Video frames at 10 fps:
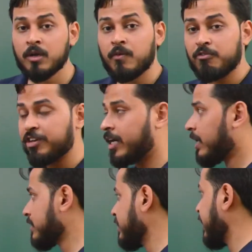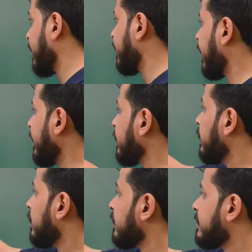we are saying that
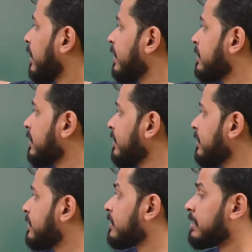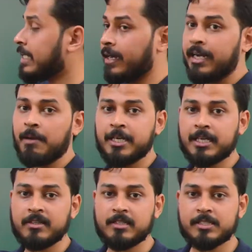the size is dynamic in
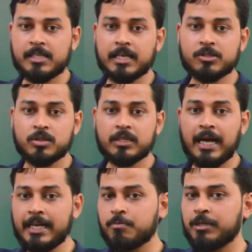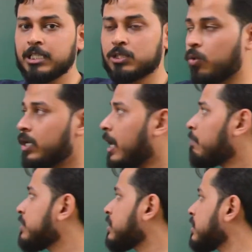this case. So that means what
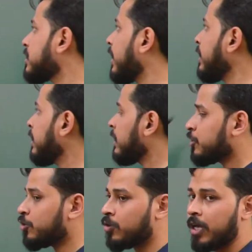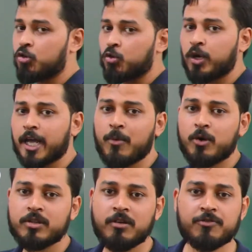happens is that you don't have to worry about
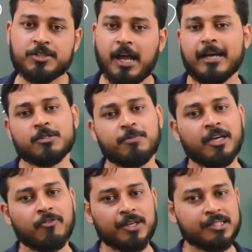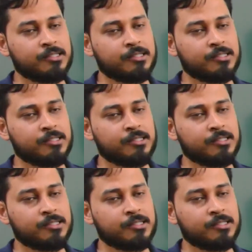the size being fixed.